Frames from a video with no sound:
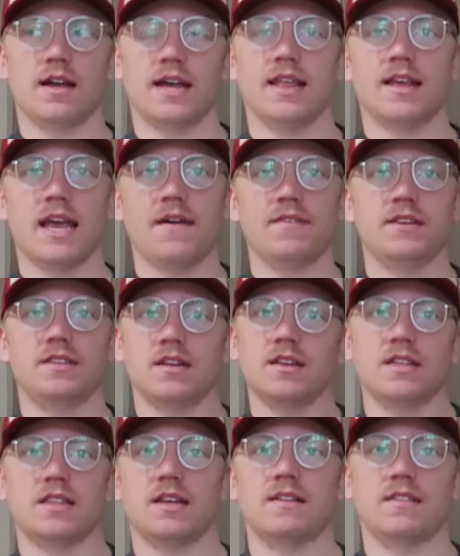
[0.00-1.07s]
I like haven't done
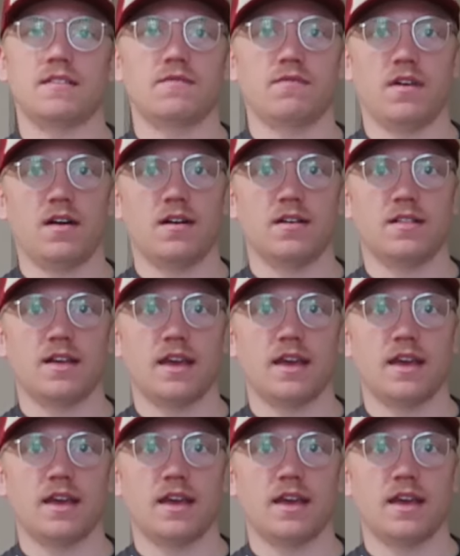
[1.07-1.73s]
anything in this vlog.